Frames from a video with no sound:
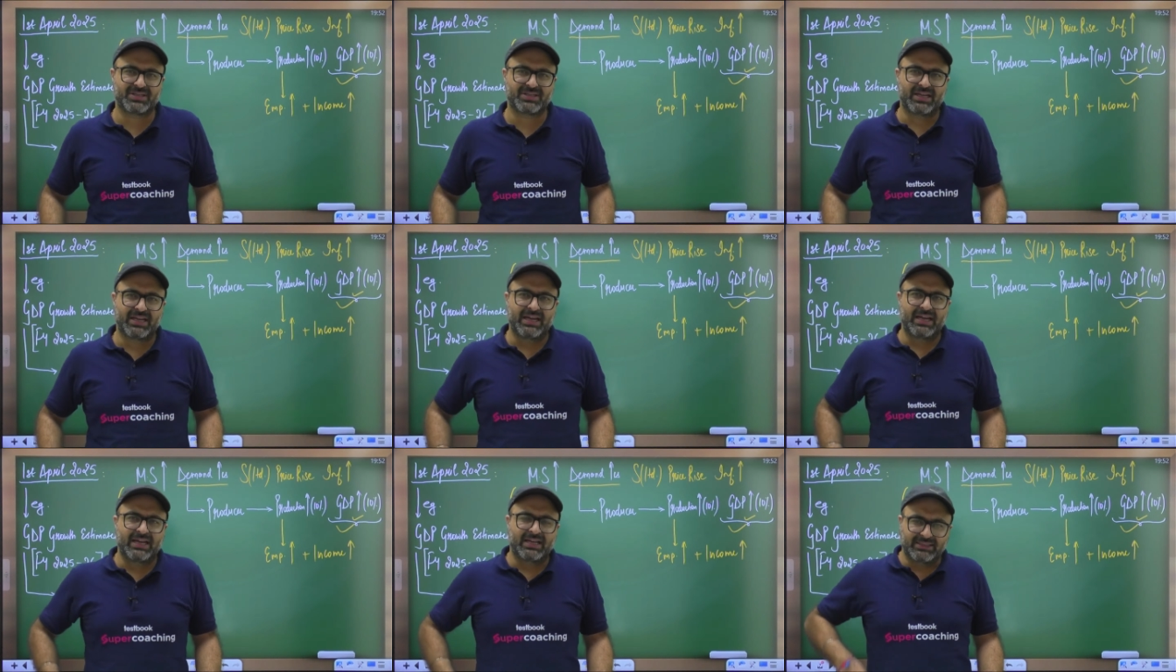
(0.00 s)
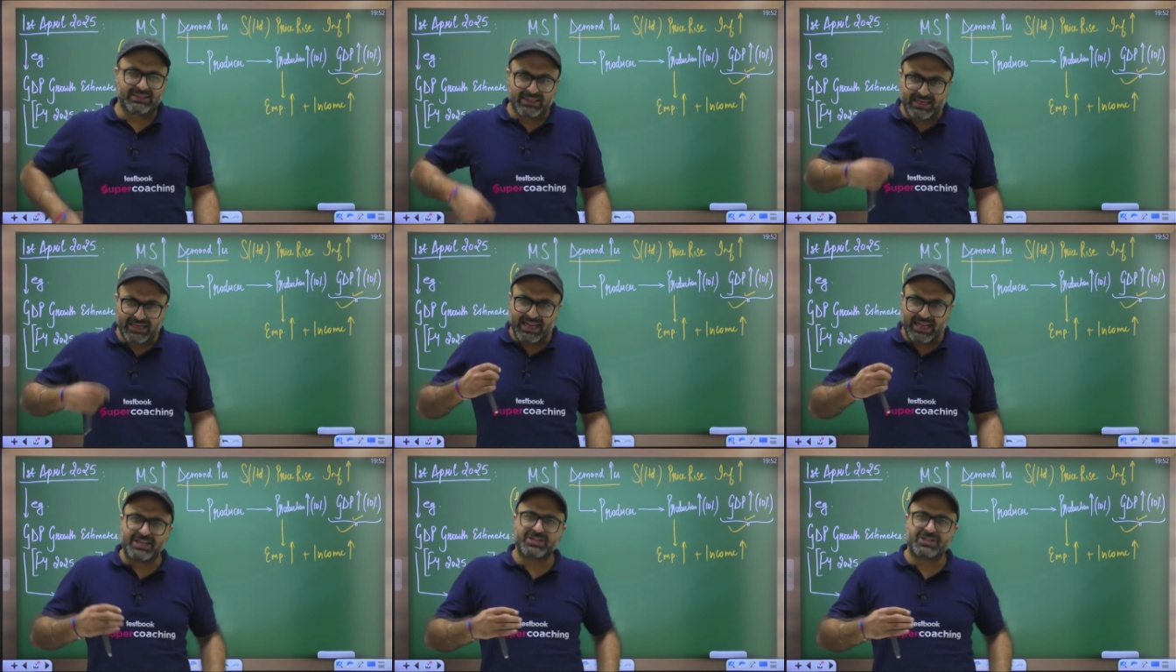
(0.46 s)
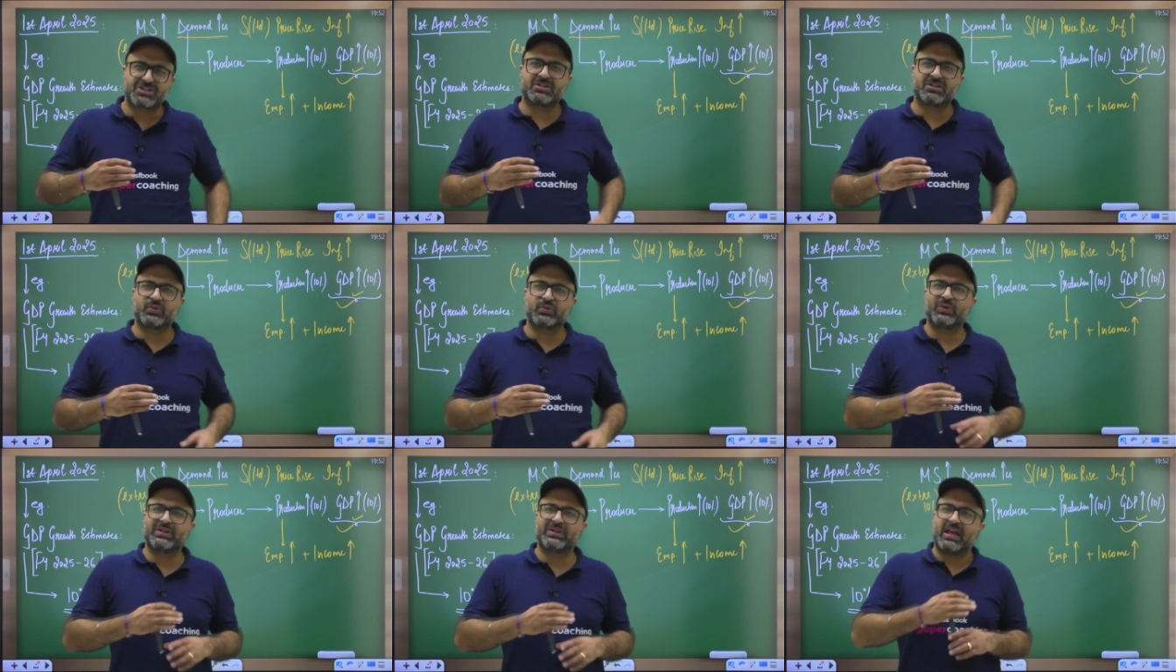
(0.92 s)
The nation with
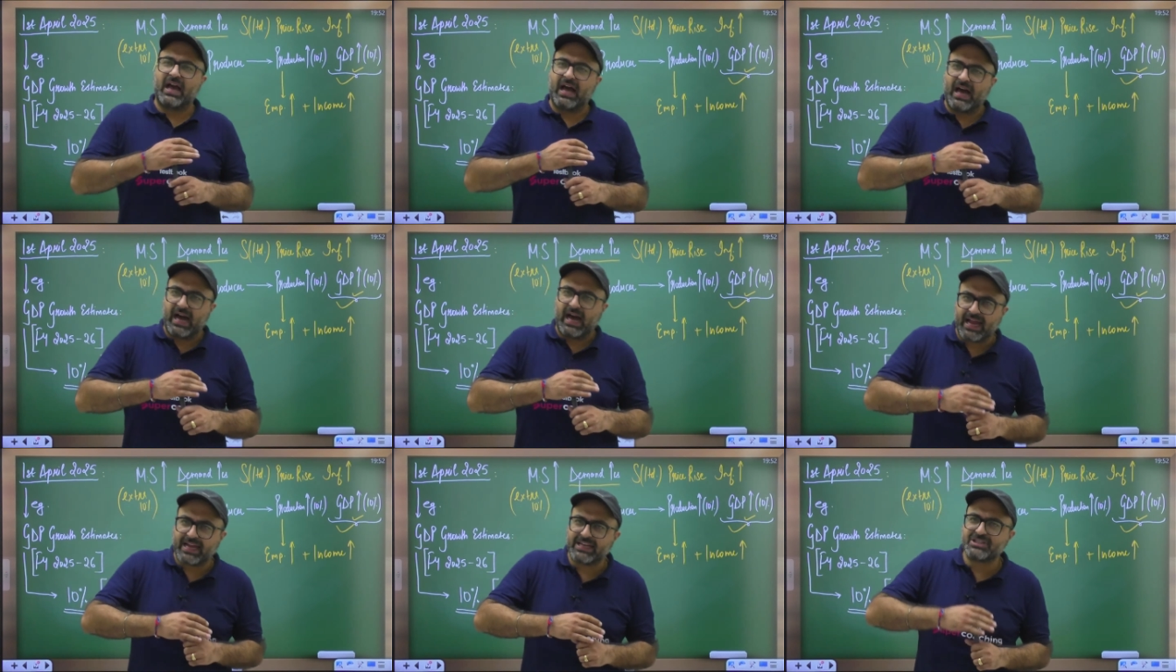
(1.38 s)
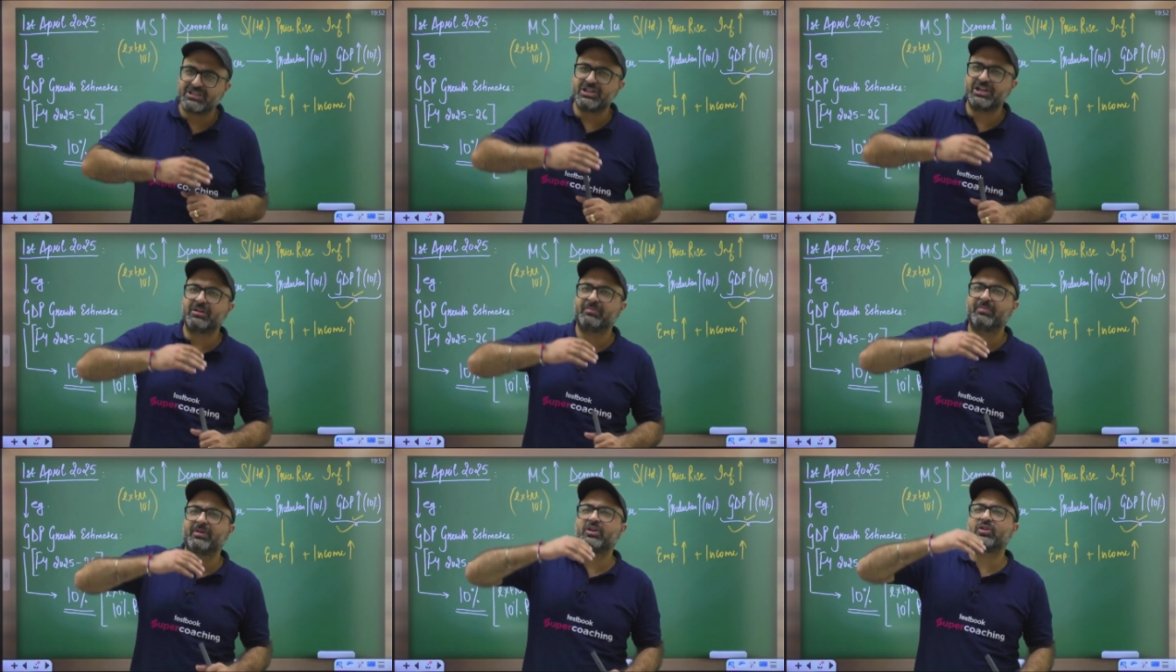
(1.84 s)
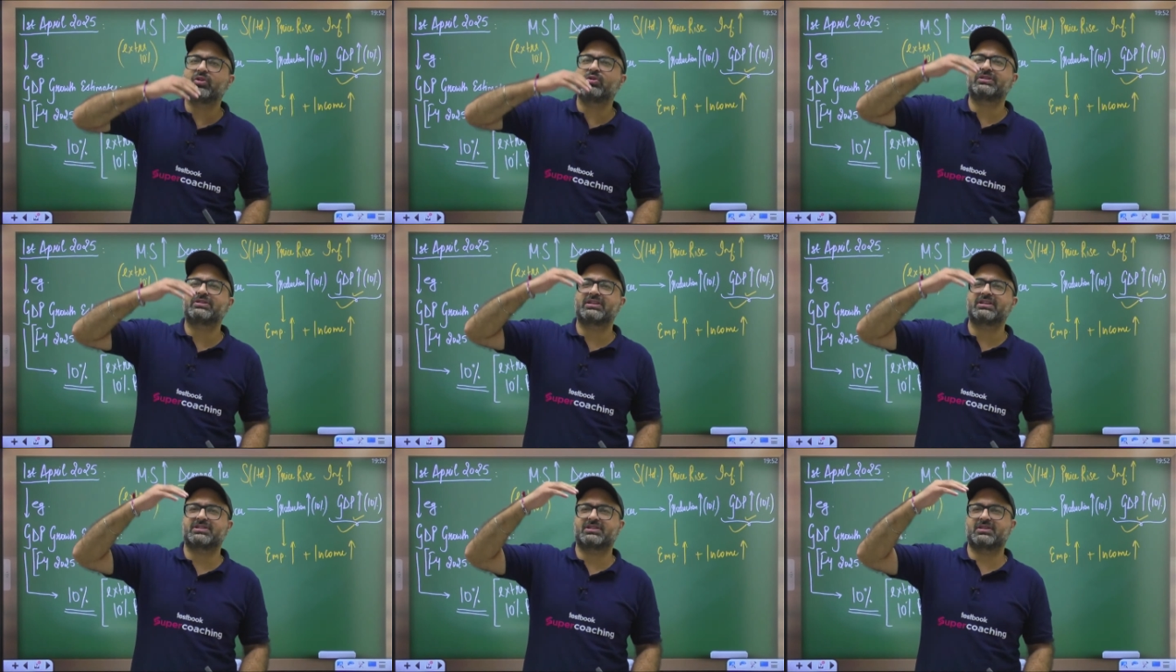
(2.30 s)
high GDP growth
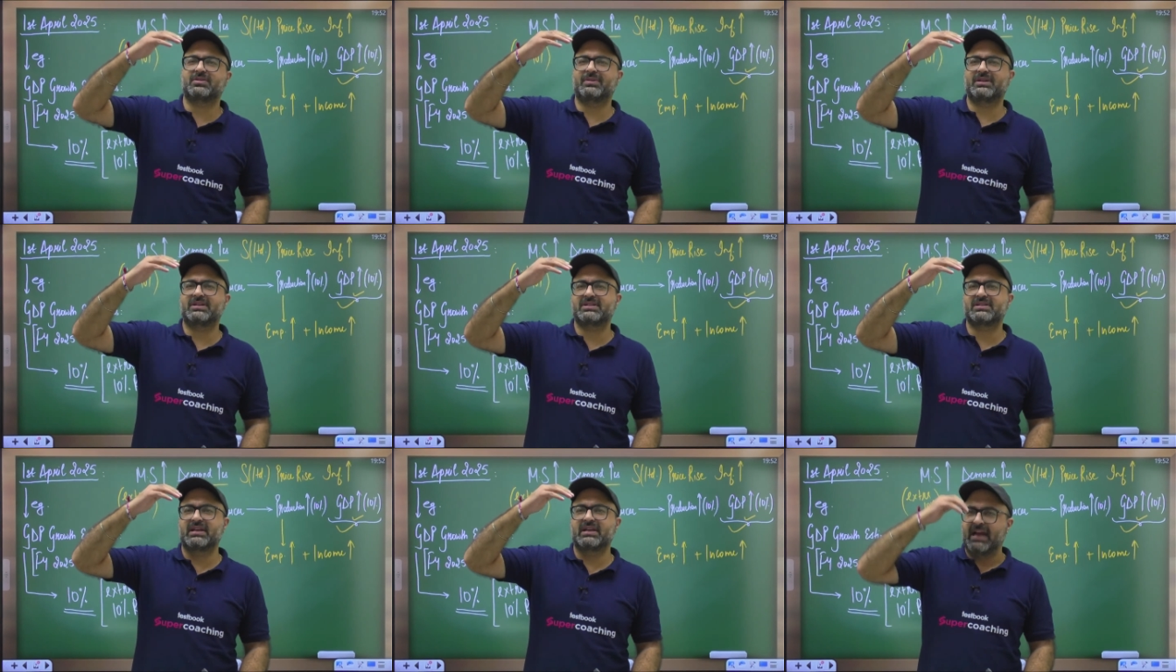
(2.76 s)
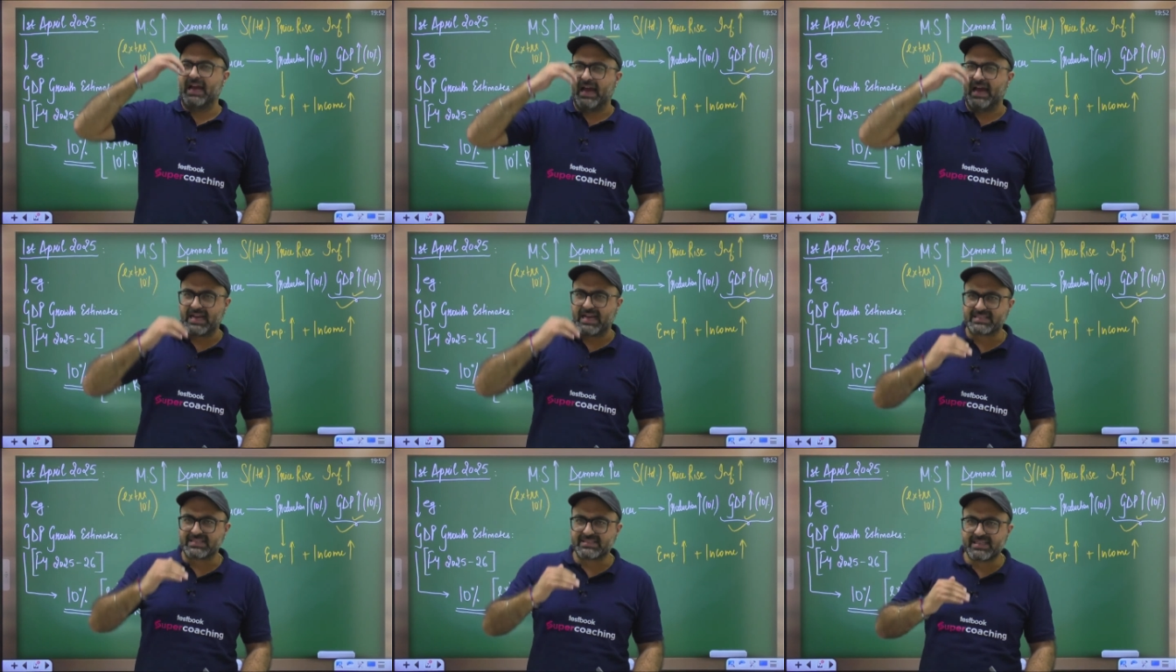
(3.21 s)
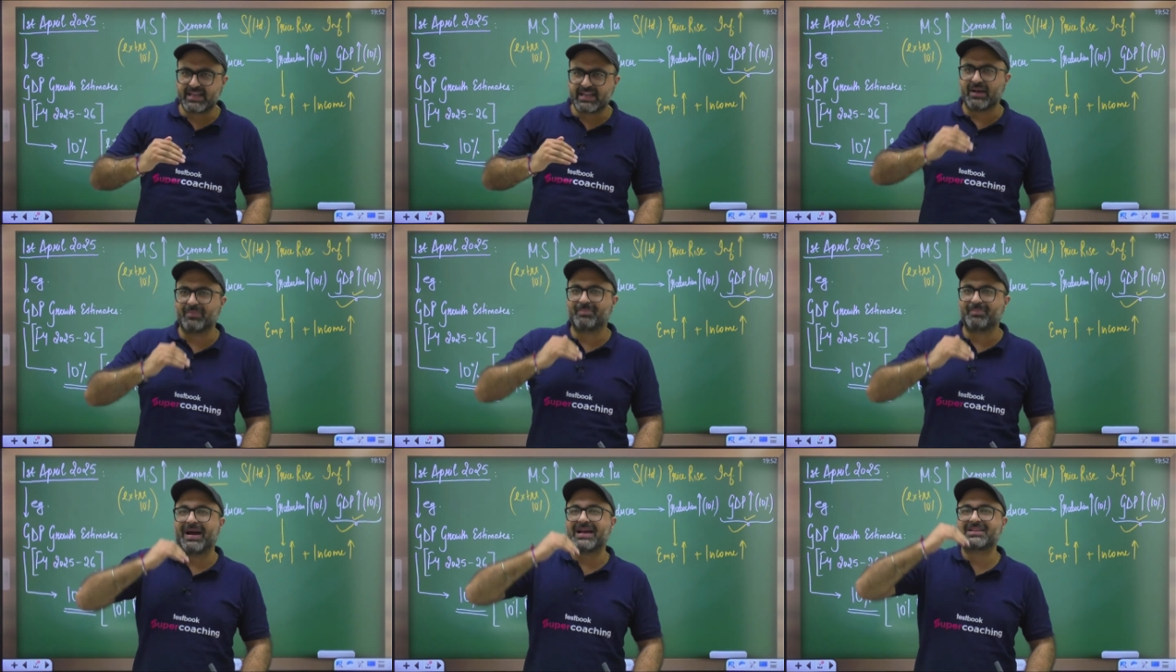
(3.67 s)
estimates has the
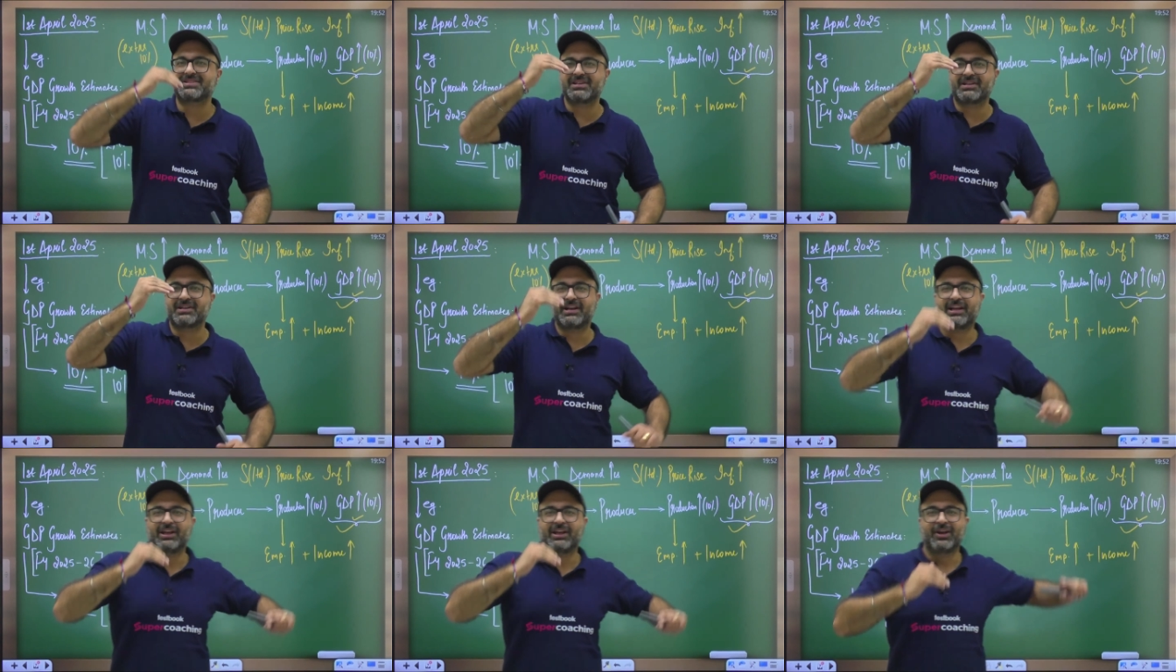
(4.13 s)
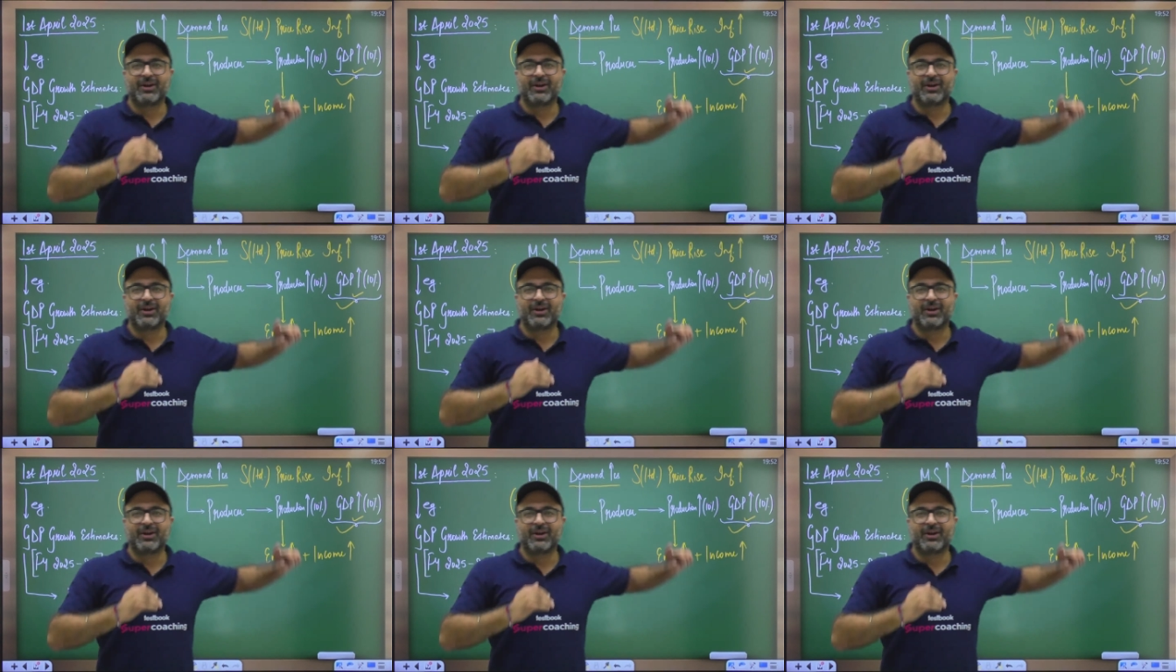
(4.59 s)
capacity to